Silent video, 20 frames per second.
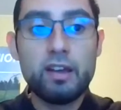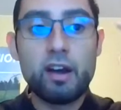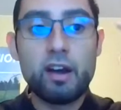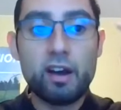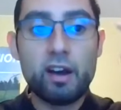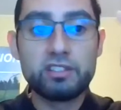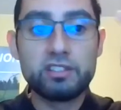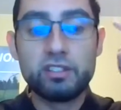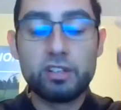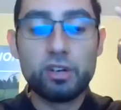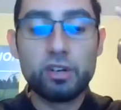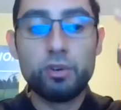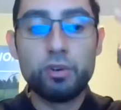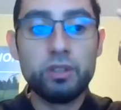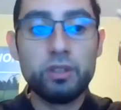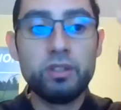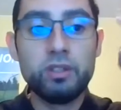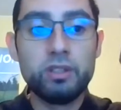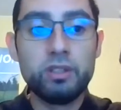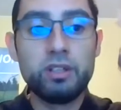
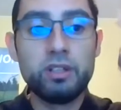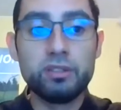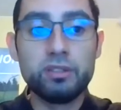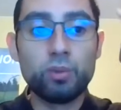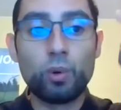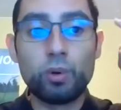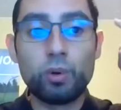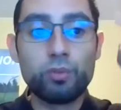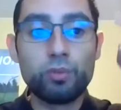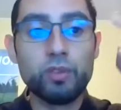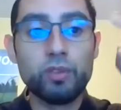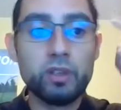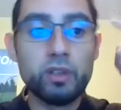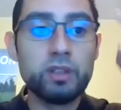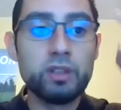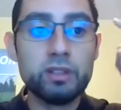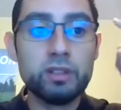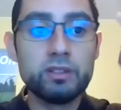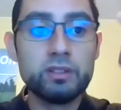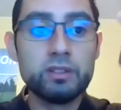oxycodone,
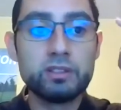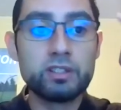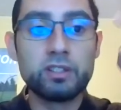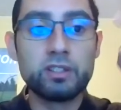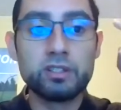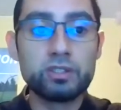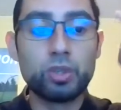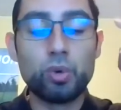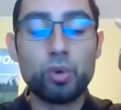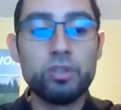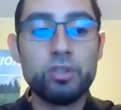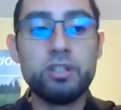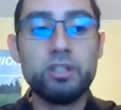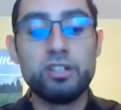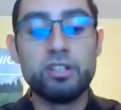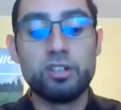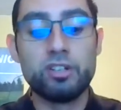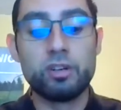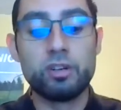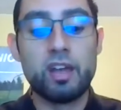endorphins, serotonin
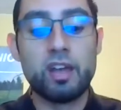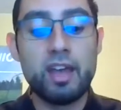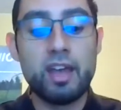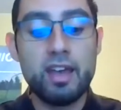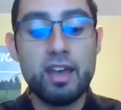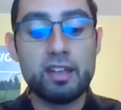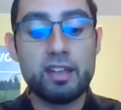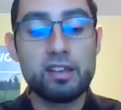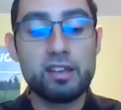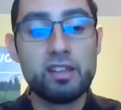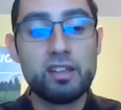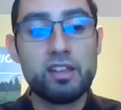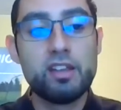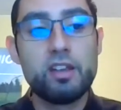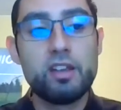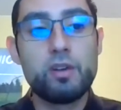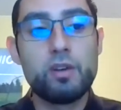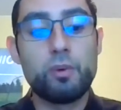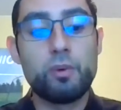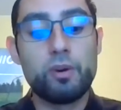into your head,
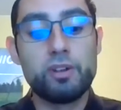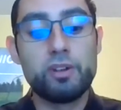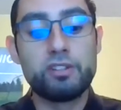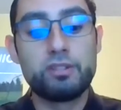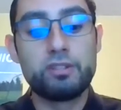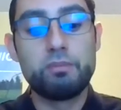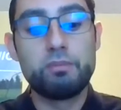where it's